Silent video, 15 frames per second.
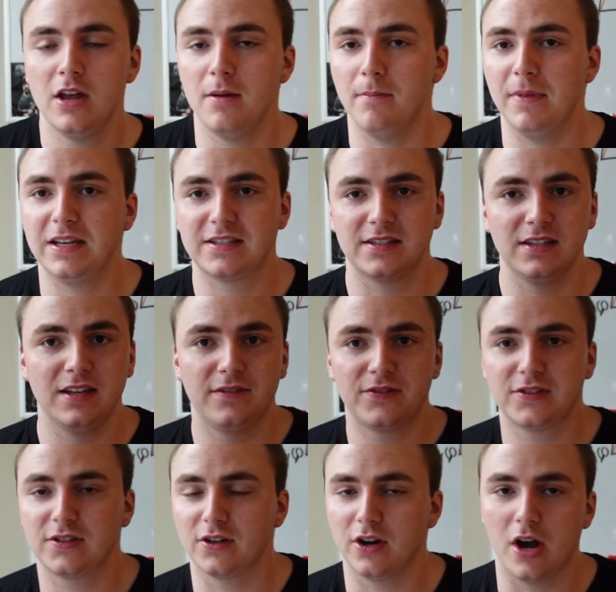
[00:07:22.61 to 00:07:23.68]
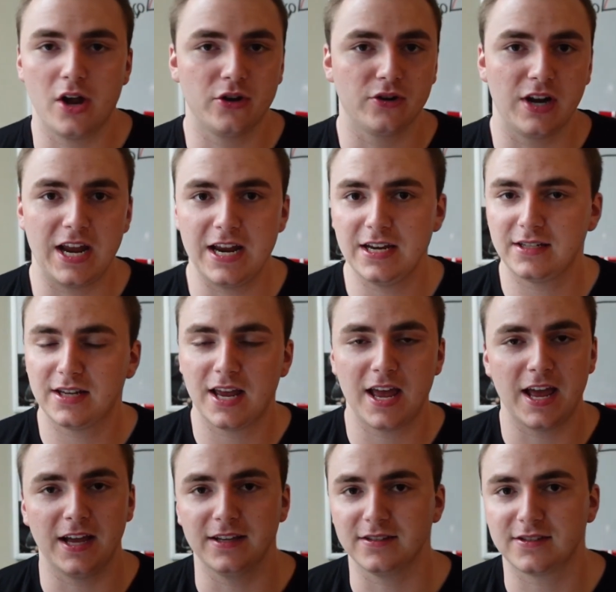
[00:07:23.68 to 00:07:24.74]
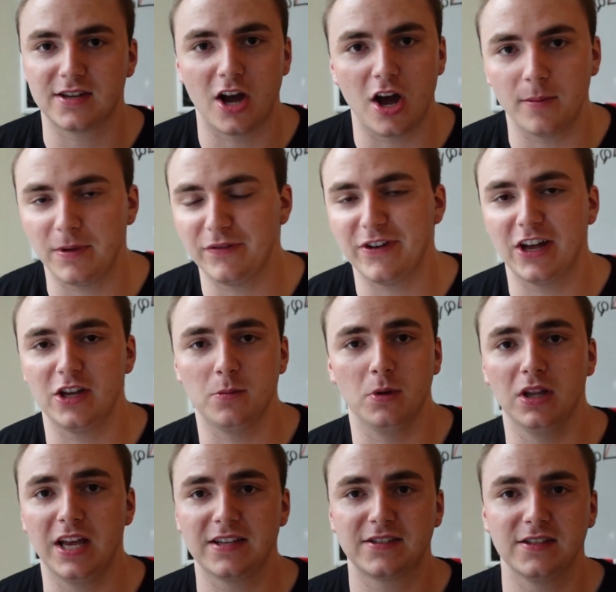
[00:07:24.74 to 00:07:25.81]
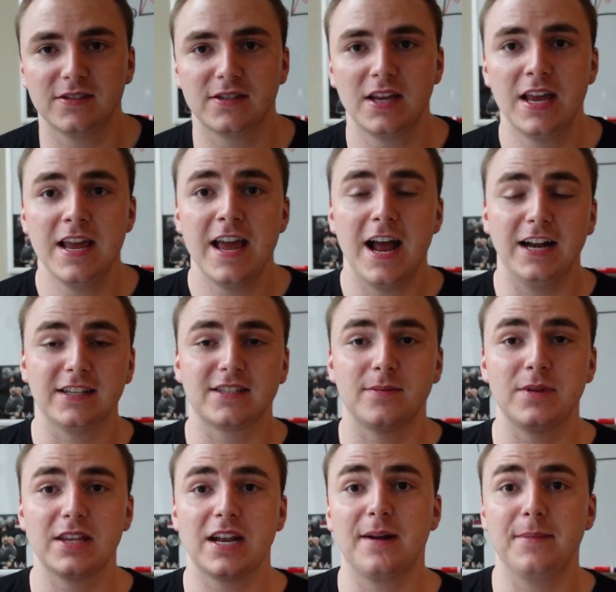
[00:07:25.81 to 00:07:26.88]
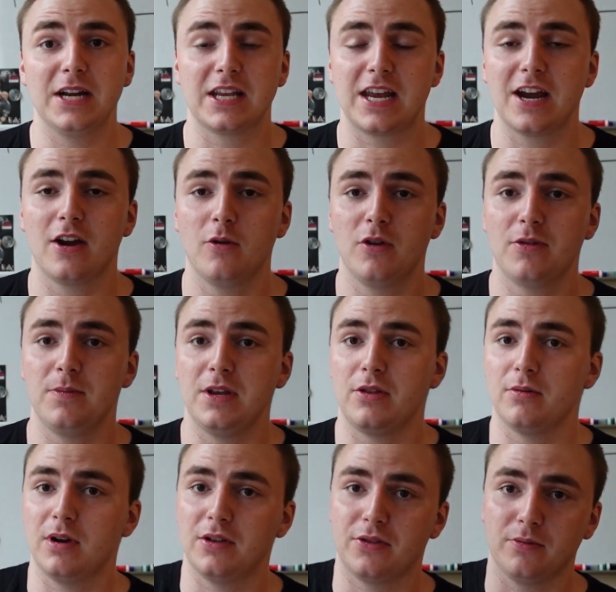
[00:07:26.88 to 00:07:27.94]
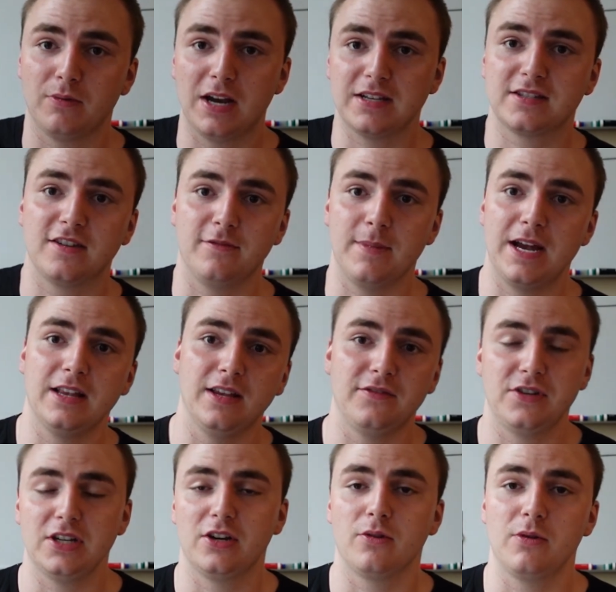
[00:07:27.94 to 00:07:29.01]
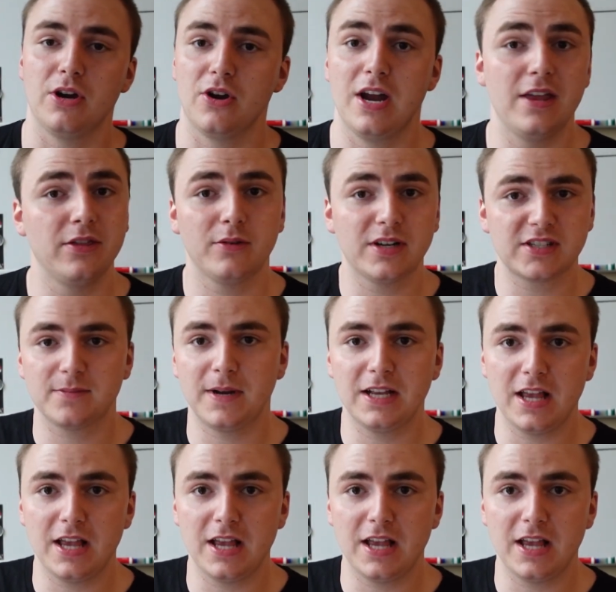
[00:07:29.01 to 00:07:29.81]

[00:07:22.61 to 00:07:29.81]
Miss lifts or under eight has taught me valuable lessons and it's something that I'm gonna carry with me throughout the rest of my lifting career and the rest of my